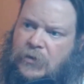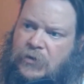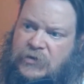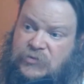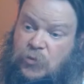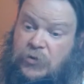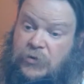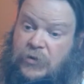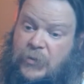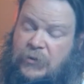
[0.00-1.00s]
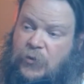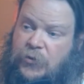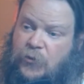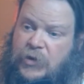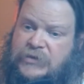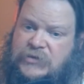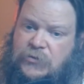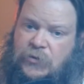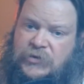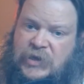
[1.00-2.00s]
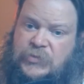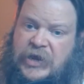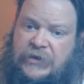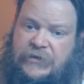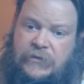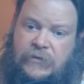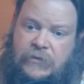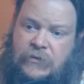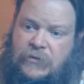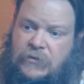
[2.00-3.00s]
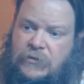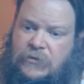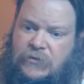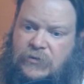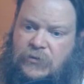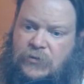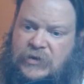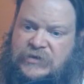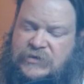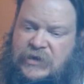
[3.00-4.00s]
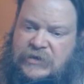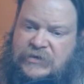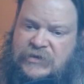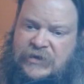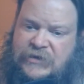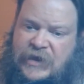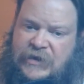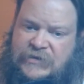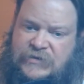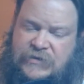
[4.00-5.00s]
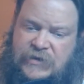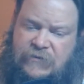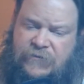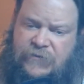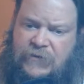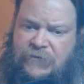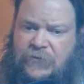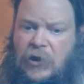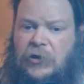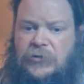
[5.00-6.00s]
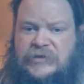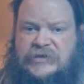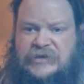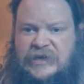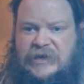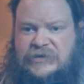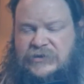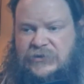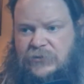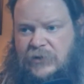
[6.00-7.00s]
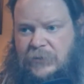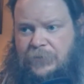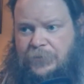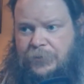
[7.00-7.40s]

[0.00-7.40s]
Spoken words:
because we're the ones who are subject to its dictates if Congress decides to